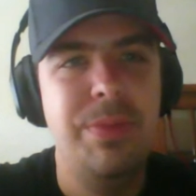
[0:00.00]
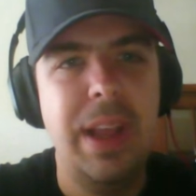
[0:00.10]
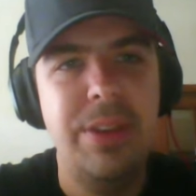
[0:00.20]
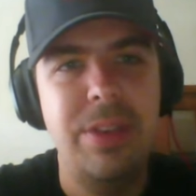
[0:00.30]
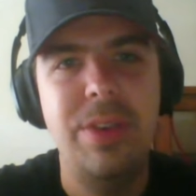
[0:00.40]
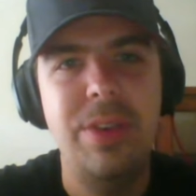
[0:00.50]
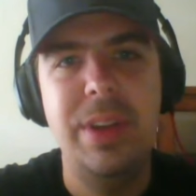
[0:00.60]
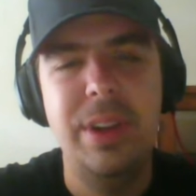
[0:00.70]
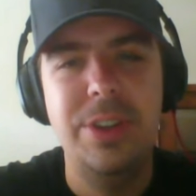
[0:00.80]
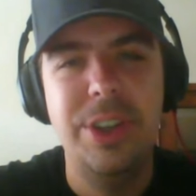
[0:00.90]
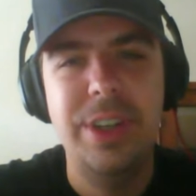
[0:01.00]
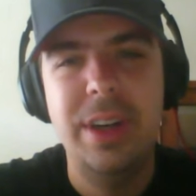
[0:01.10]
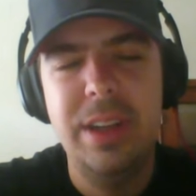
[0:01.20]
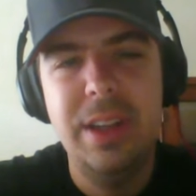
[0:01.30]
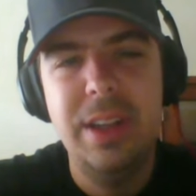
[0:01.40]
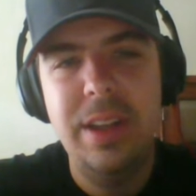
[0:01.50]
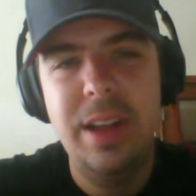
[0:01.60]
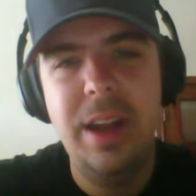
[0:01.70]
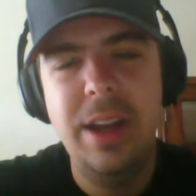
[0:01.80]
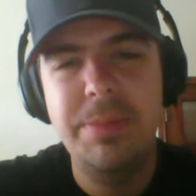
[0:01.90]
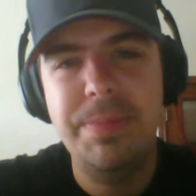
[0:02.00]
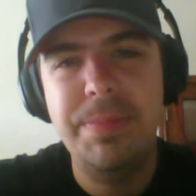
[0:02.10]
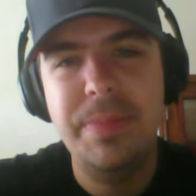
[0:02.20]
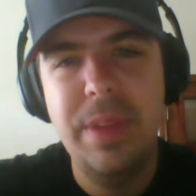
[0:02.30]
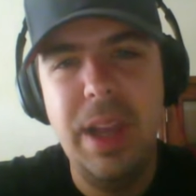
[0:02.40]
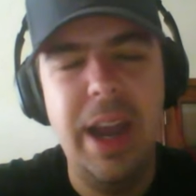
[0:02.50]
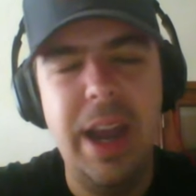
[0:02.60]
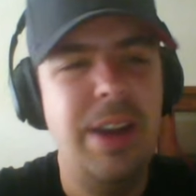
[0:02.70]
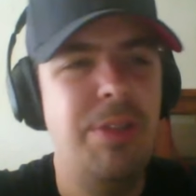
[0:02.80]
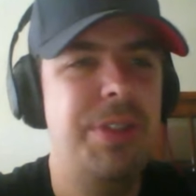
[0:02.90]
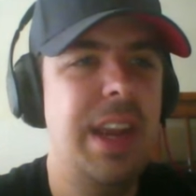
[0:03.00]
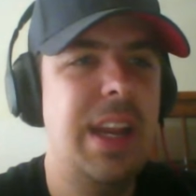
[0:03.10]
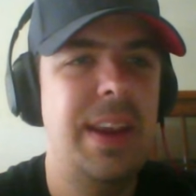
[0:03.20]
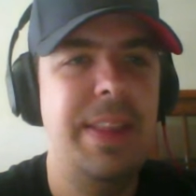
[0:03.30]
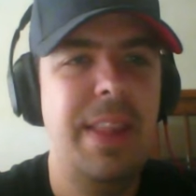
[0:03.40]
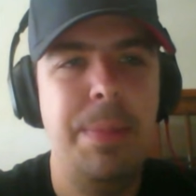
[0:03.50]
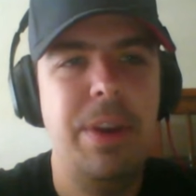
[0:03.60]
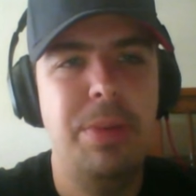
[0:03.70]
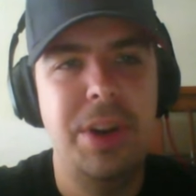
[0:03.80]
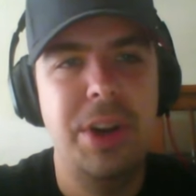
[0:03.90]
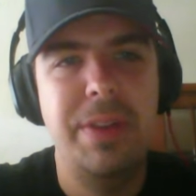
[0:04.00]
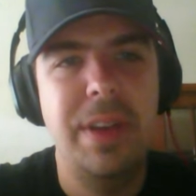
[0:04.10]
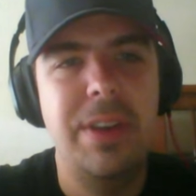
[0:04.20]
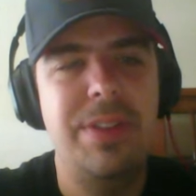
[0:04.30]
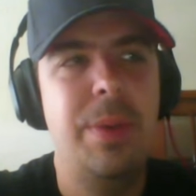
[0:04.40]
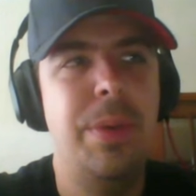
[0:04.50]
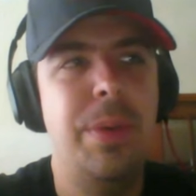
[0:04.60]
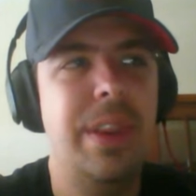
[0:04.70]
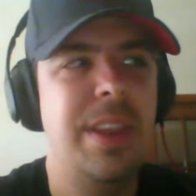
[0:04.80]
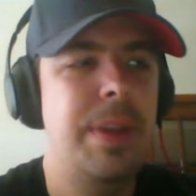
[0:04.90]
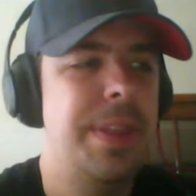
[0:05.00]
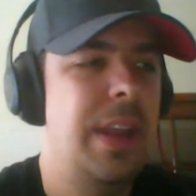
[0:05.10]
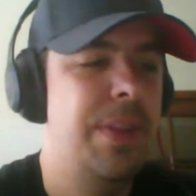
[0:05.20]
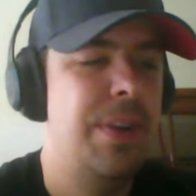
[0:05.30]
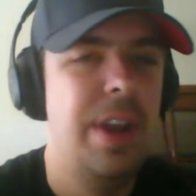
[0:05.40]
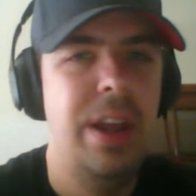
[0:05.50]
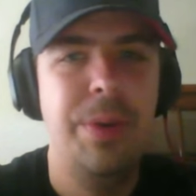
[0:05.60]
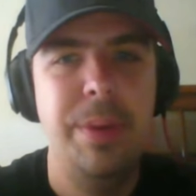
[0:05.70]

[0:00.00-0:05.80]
fantasy receiver this year. I don't see anything in that Pittsburgh offense that would lead me to think they're not going